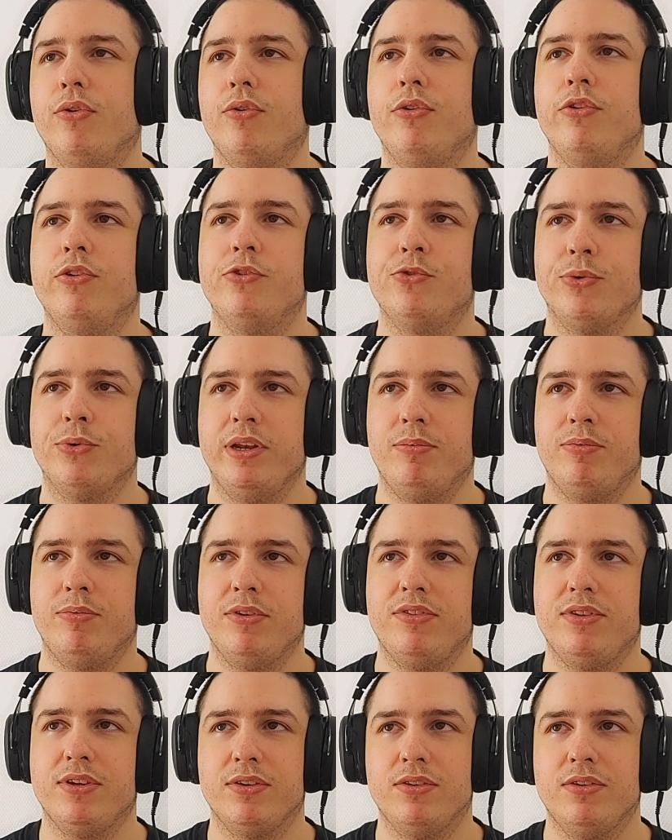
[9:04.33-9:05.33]
ultra
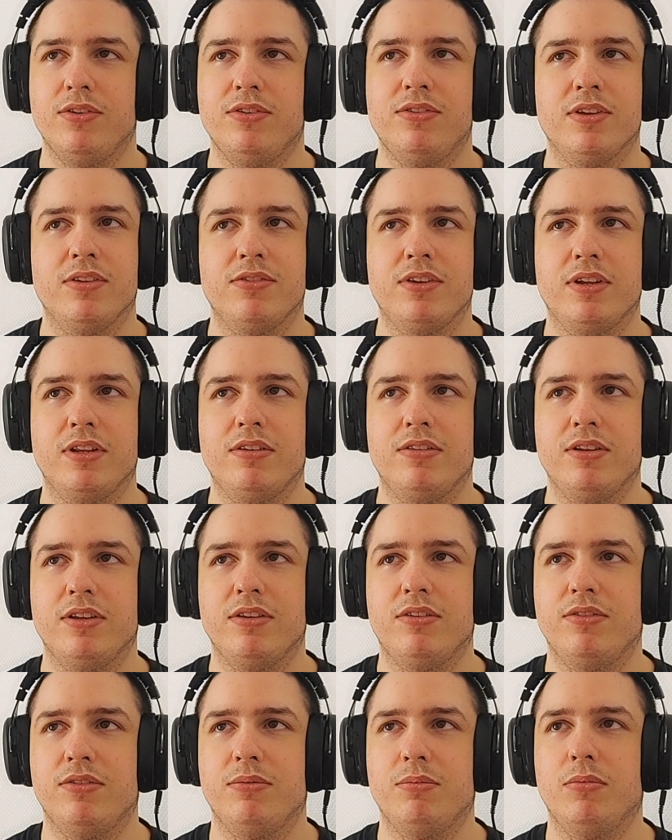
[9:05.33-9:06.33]
depressing in the sense that
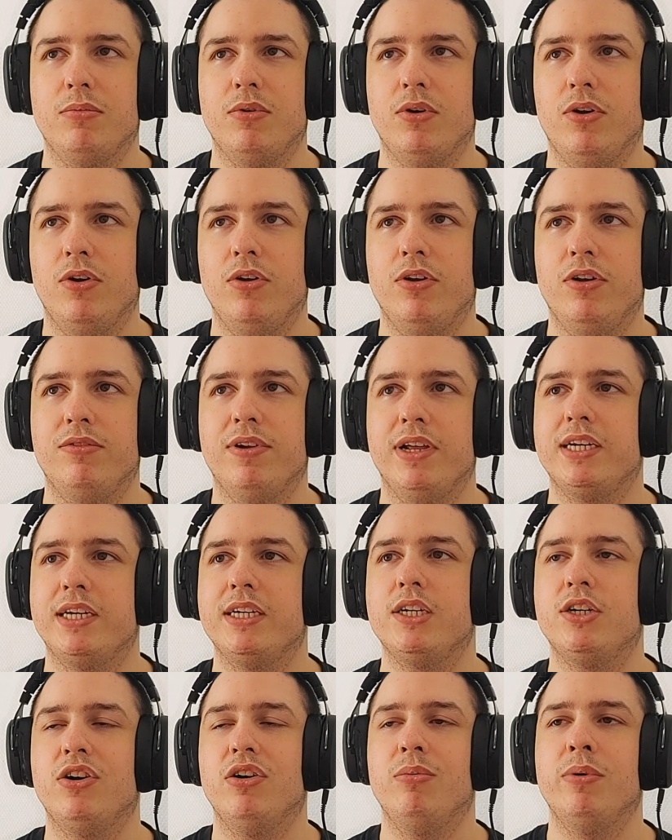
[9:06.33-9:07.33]
it's a lot of
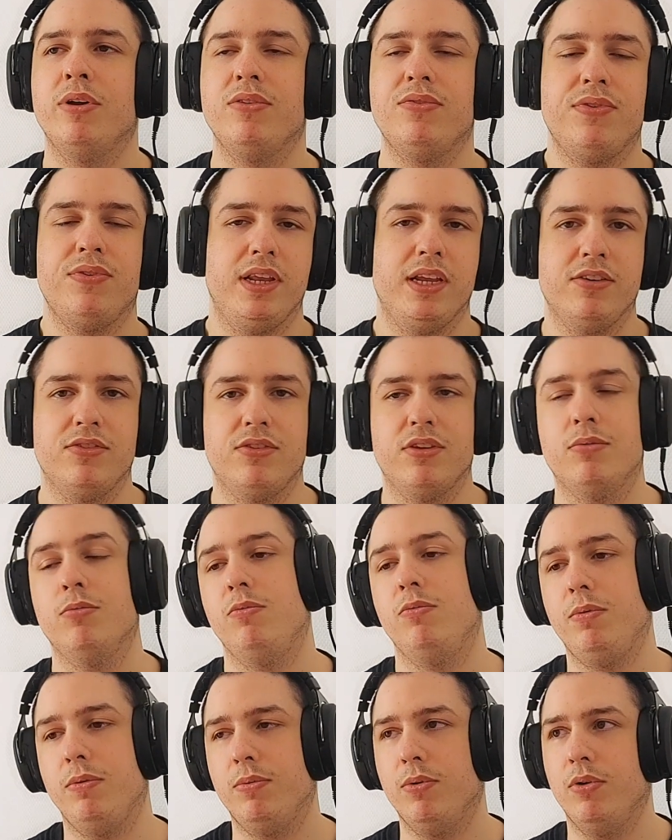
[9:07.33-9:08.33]
like common feelings that
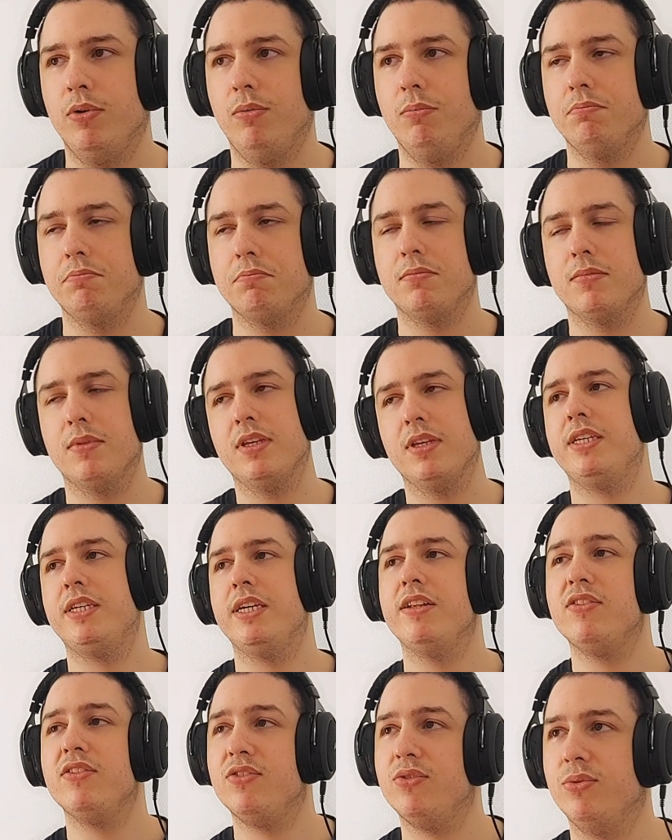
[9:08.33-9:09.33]
most people
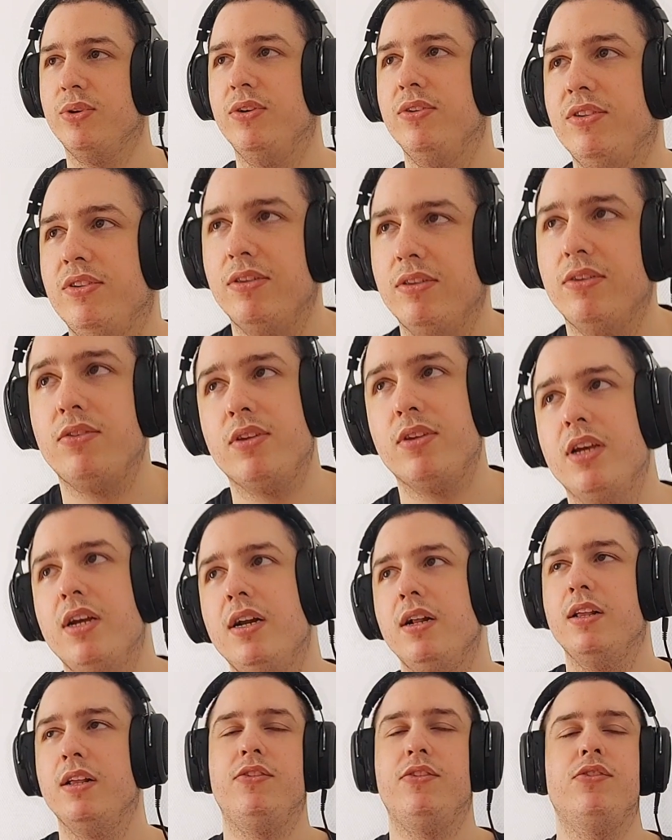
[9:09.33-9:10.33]
get. So in a sense,
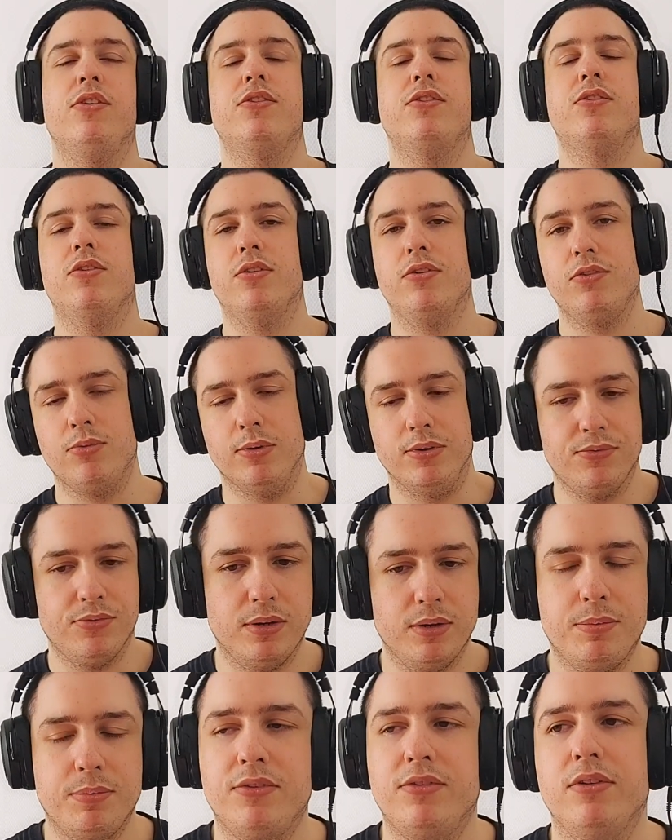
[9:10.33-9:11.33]
it's just a
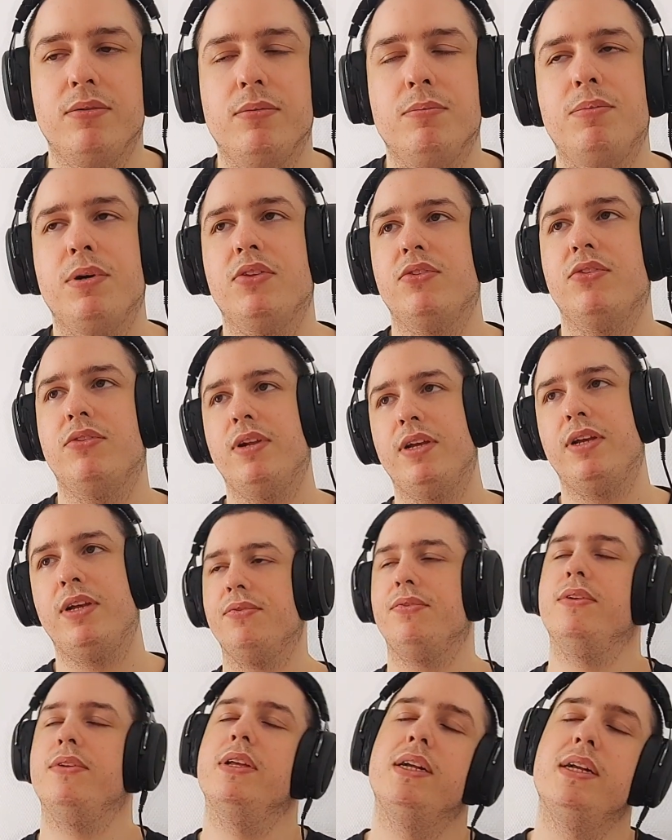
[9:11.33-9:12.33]
straightforward part of
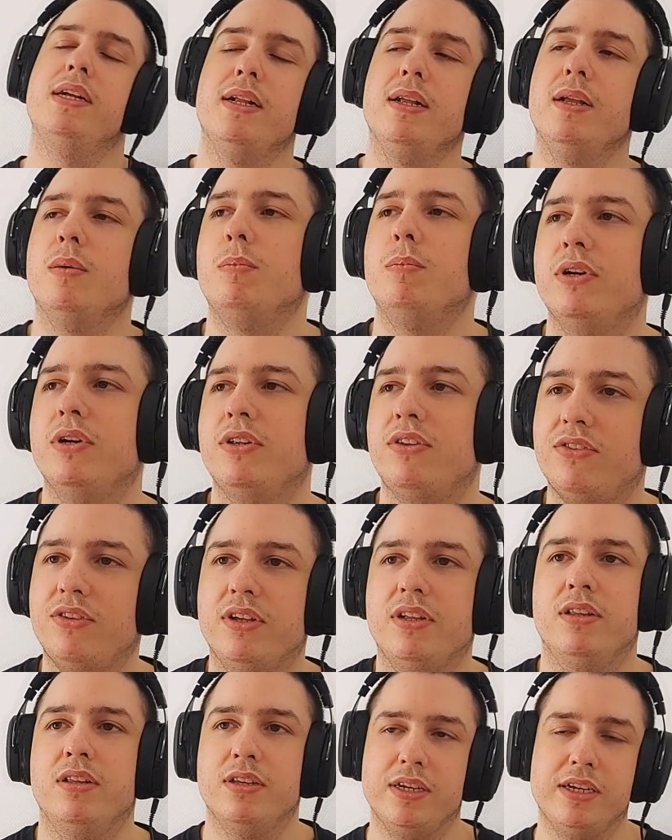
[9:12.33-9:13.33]
life, but
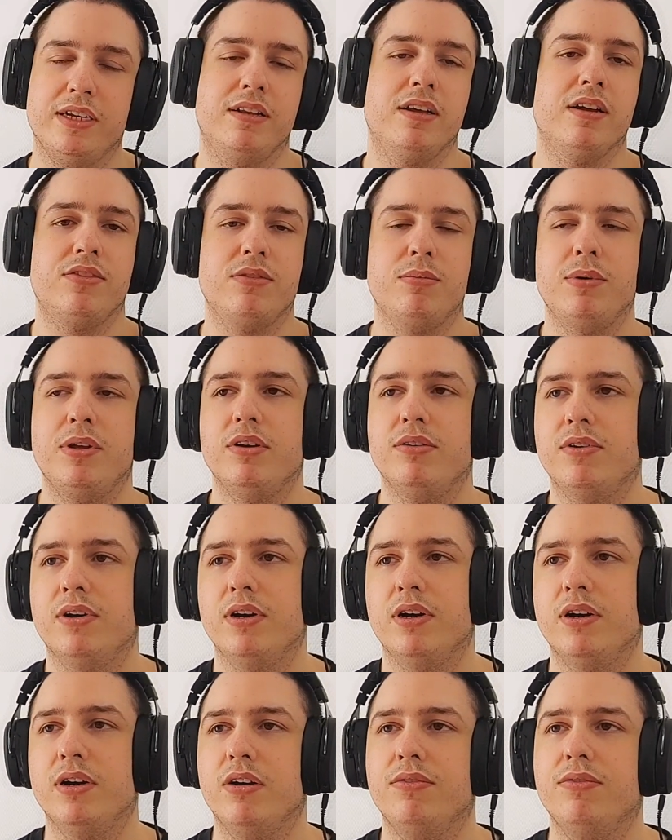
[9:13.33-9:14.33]
still it has a bit of
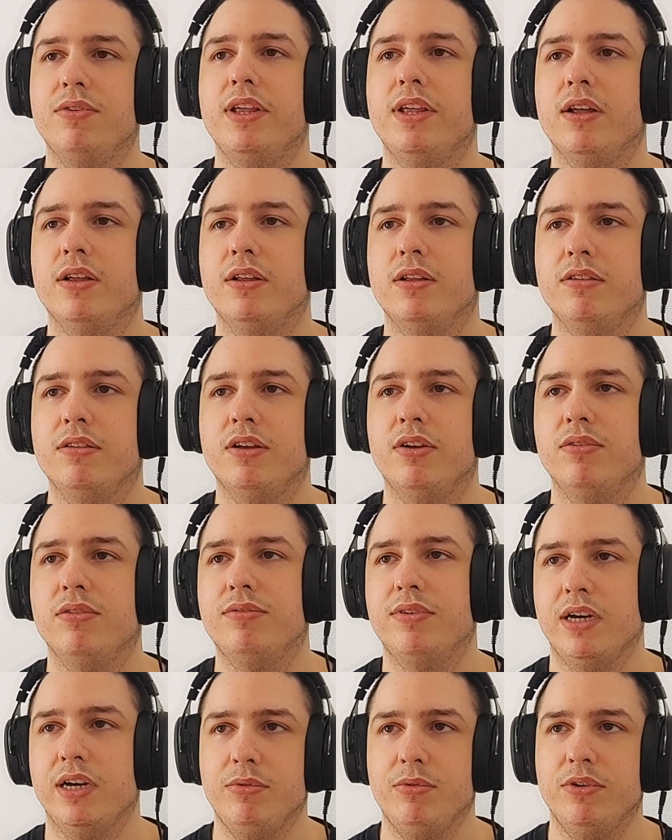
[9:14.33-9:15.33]
a downer
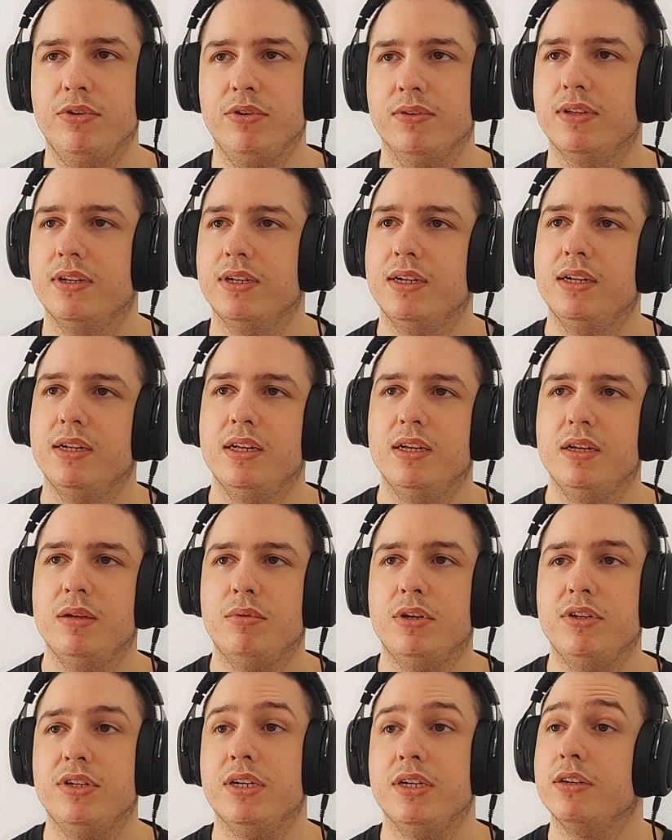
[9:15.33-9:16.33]
vibe, you know,
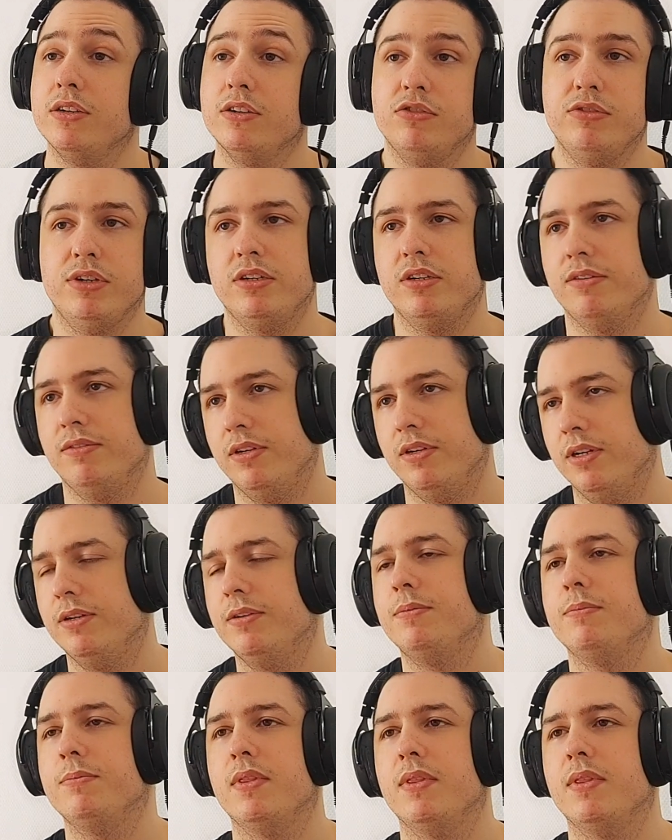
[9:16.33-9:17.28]
but yeah, great cover.